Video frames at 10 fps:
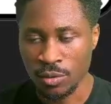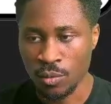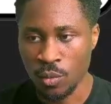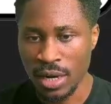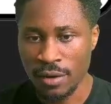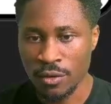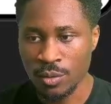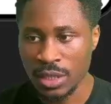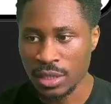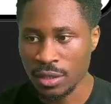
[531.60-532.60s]
whenever we
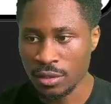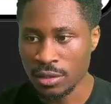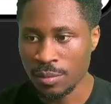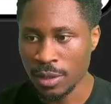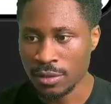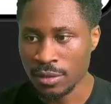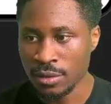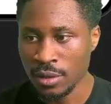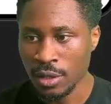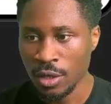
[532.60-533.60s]
click on this button,
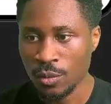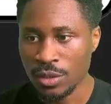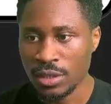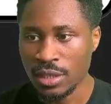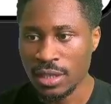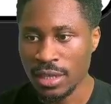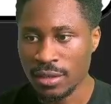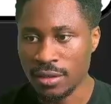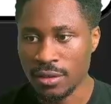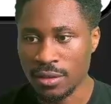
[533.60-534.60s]
we're seeing that
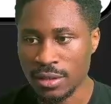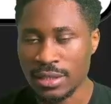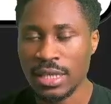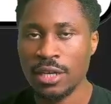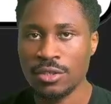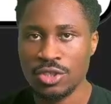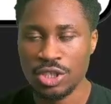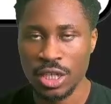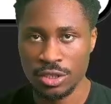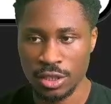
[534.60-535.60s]
the scale is
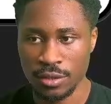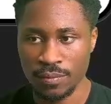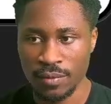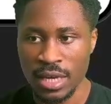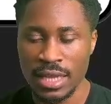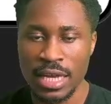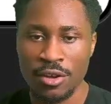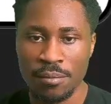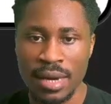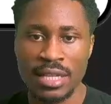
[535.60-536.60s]
changing. Now
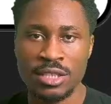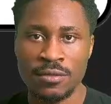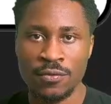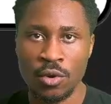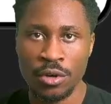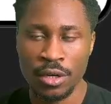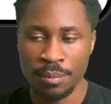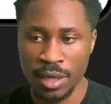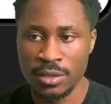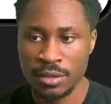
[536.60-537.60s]
imagine for a
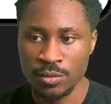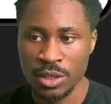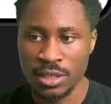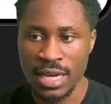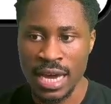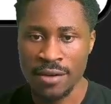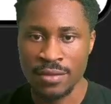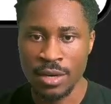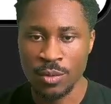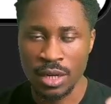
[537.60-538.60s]
button, we could have
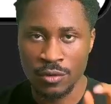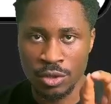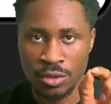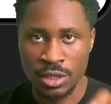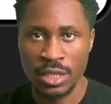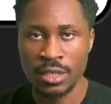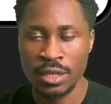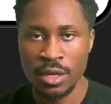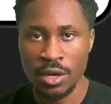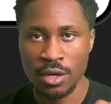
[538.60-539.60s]
that whenever you click
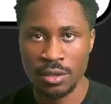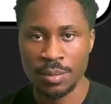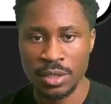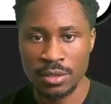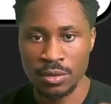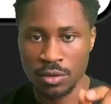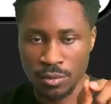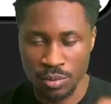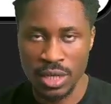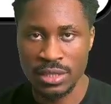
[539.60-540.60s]
on a button or you
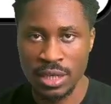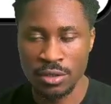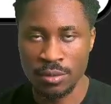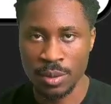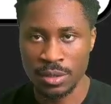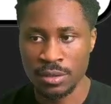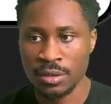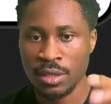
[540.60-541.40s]
press down on a button,